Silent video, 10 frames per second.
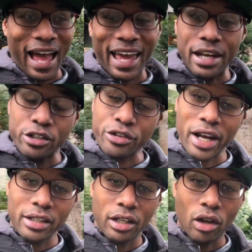I got
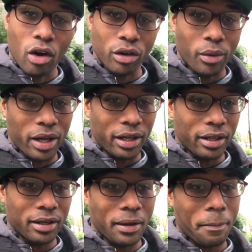distracted along the way.
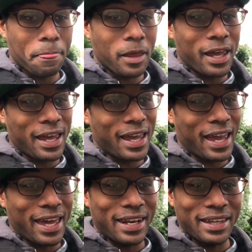
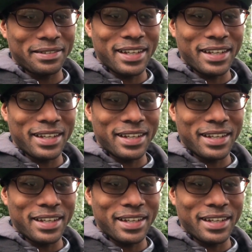And